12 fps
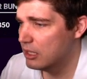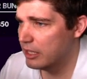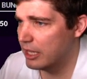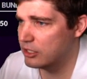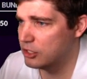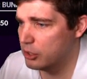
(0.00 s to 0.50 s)

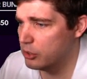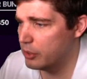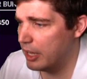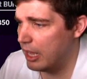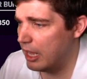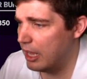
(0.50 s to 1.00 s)
Let's do
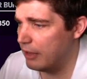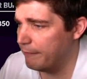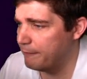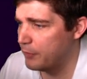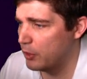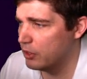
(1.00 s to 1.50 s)
uh
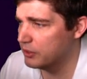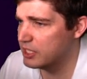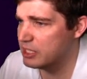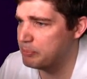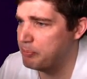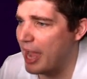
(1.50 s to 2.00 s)
full
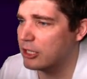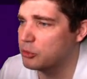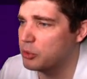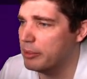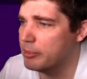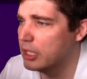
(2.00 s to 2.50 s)

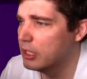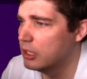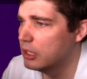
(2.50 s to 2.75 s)
spectrum.